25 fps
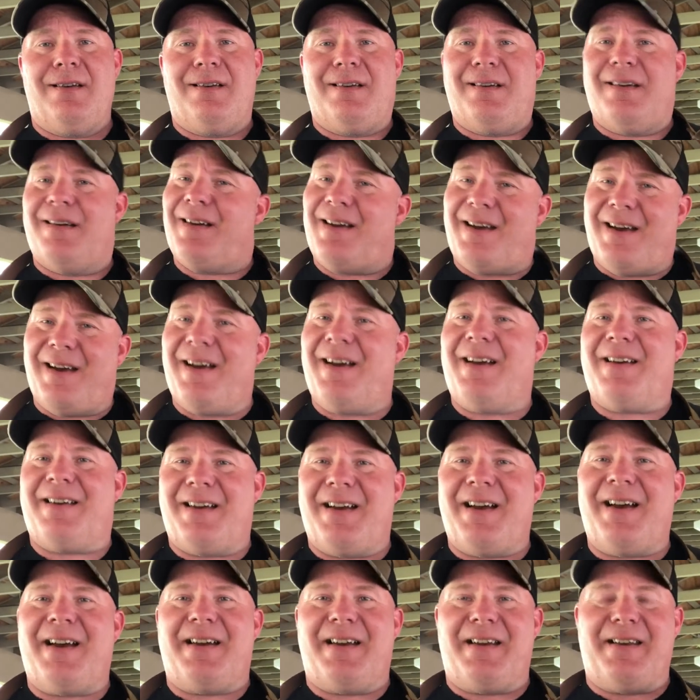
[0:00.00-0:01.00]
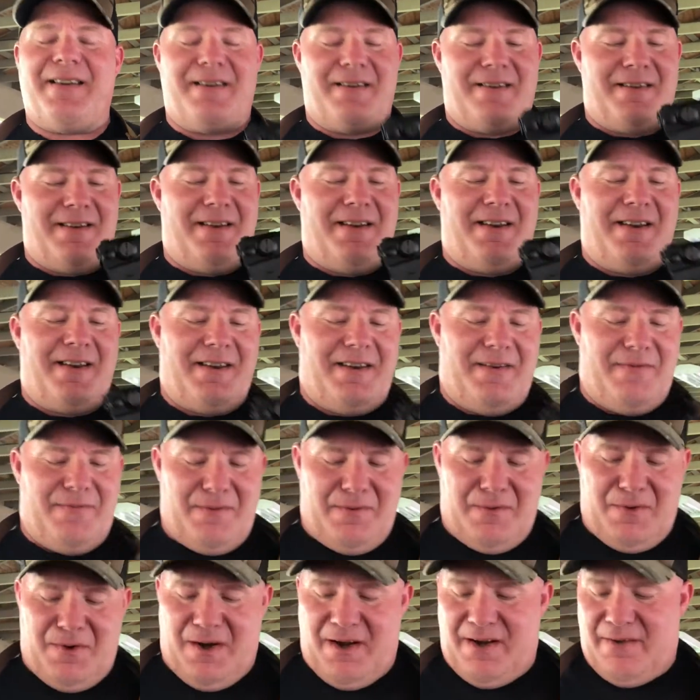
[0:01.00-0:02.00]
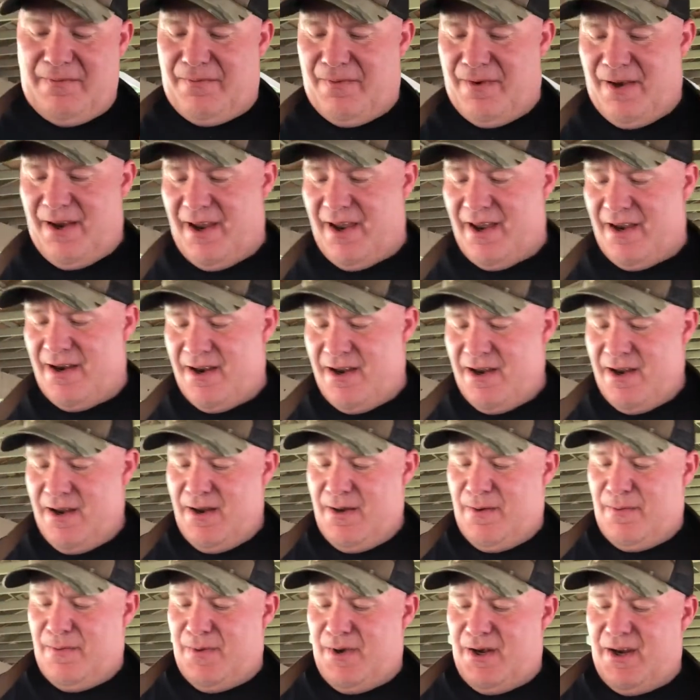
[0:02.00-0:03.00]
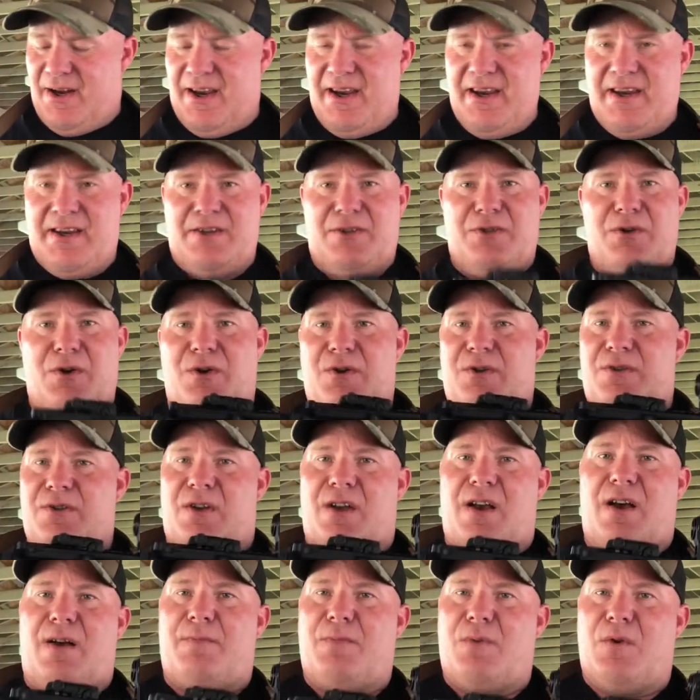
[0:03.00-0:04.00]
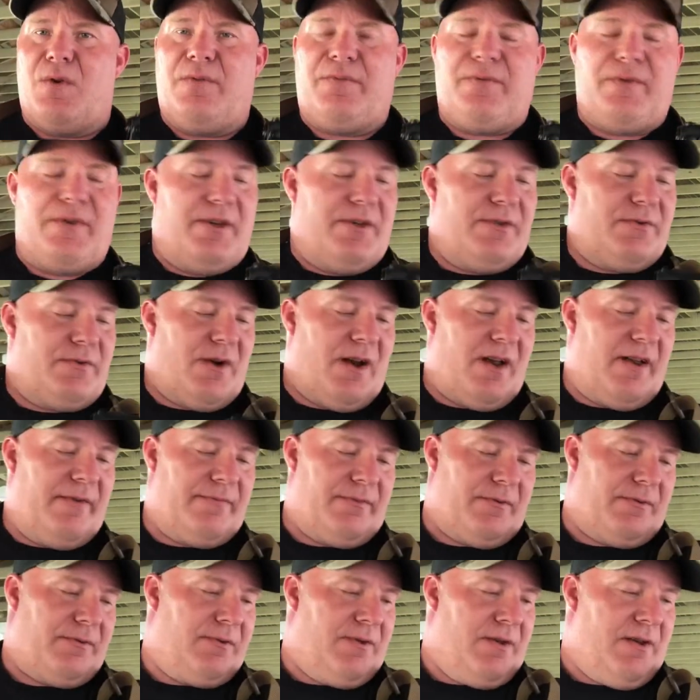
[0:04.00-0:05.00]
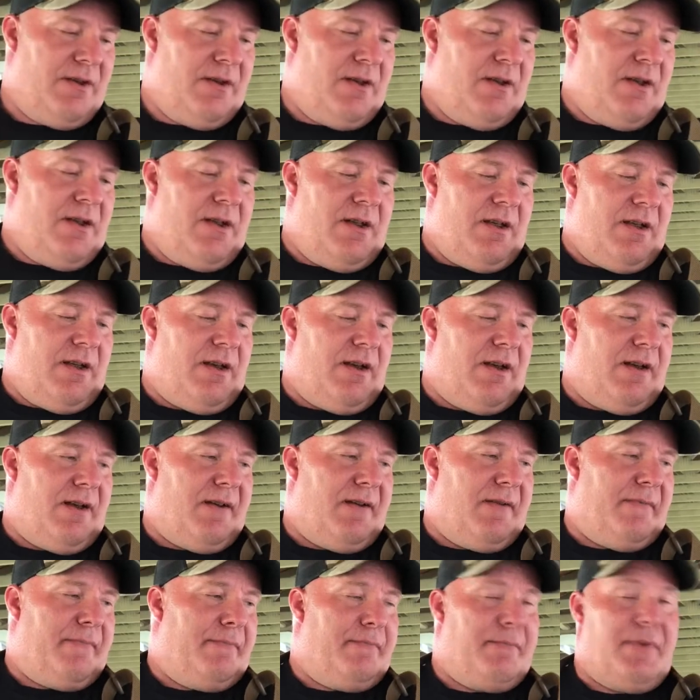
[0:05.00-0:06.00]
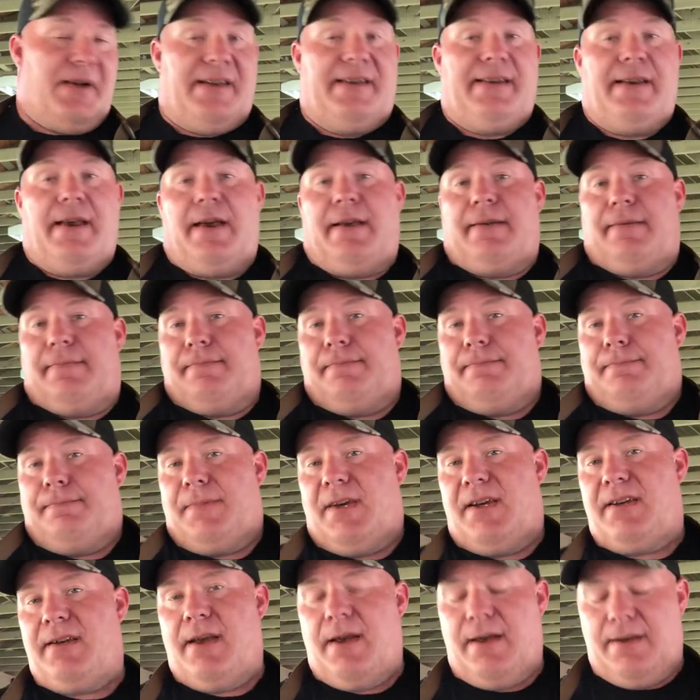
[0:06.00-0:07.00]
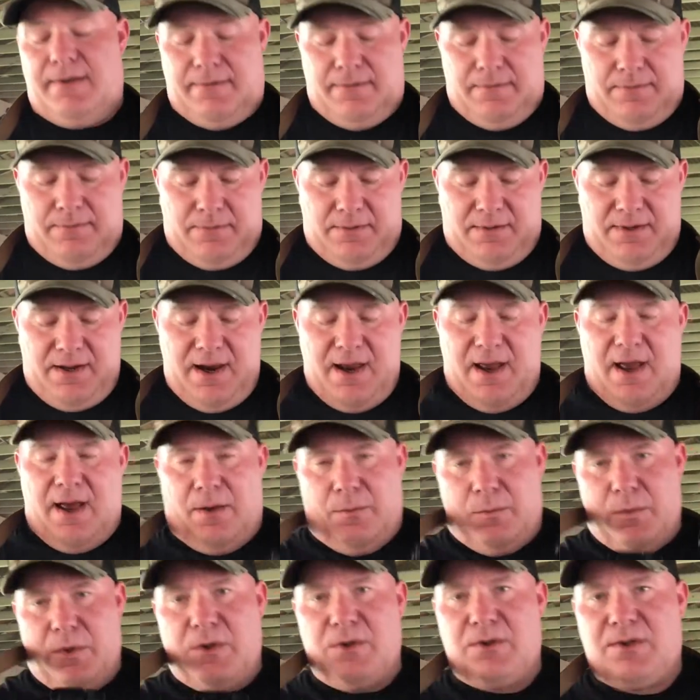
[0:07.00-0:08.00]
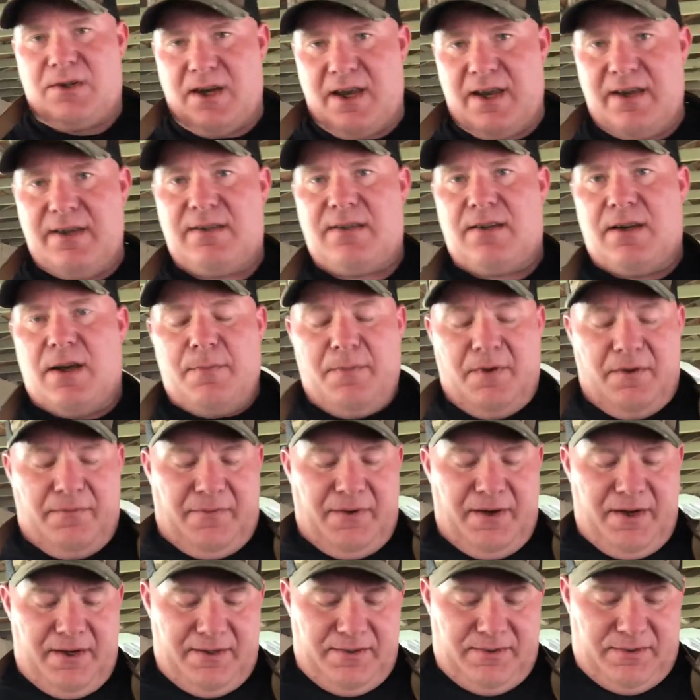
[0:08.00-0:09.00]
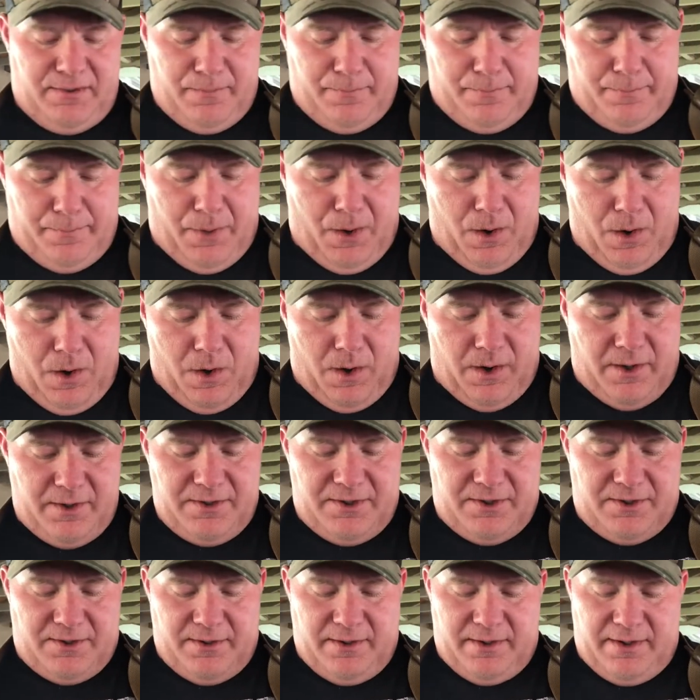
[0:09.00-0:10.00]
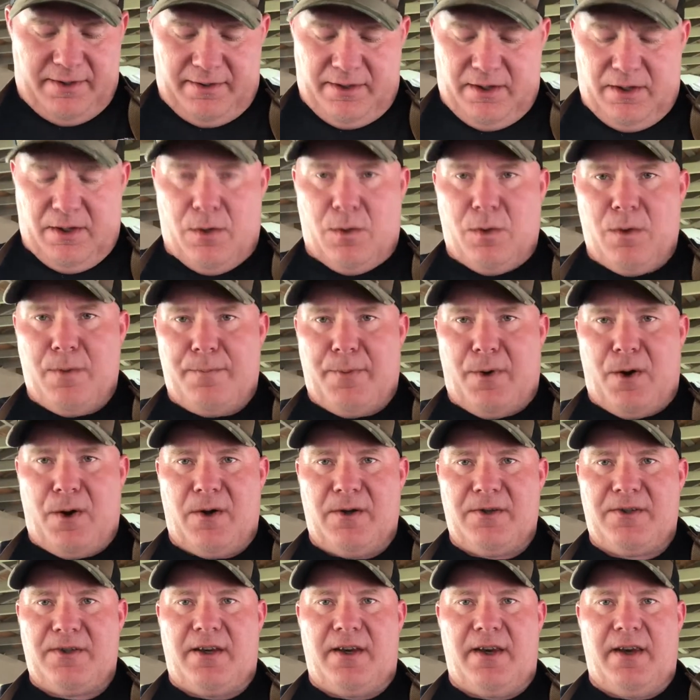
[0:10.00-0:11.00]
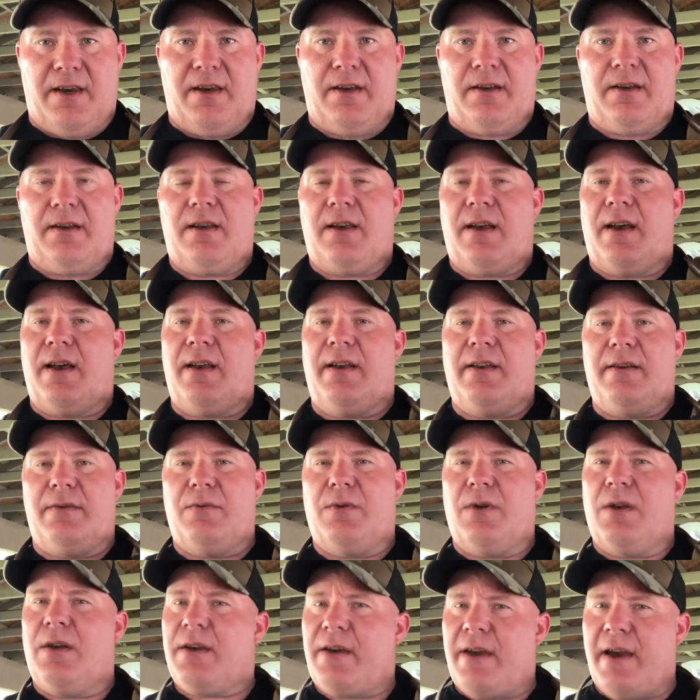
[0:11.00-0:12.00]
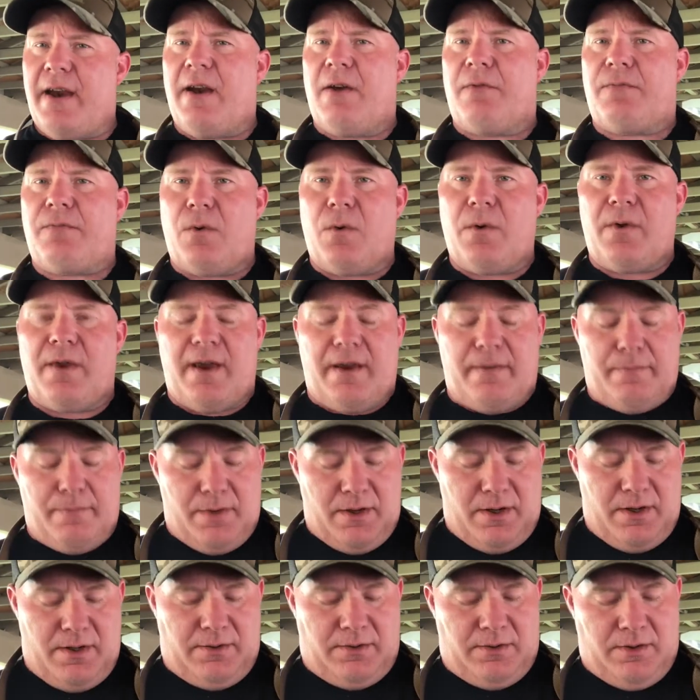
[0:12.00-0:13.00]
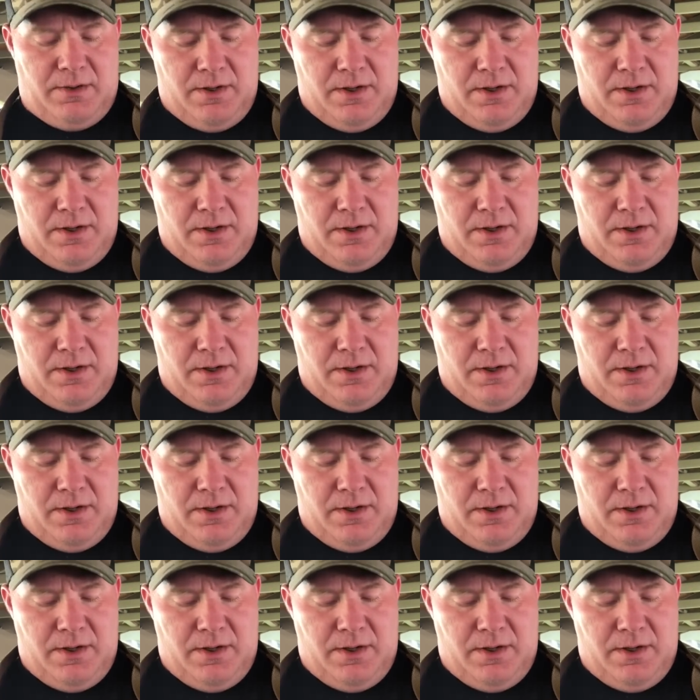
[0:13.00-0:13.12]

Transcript: I gotta give him credit for that, but he could charge a lot more for these rifles, but he doesn't. Now, I will say some of his parts in the lower parts kit, I didn't really care for that much.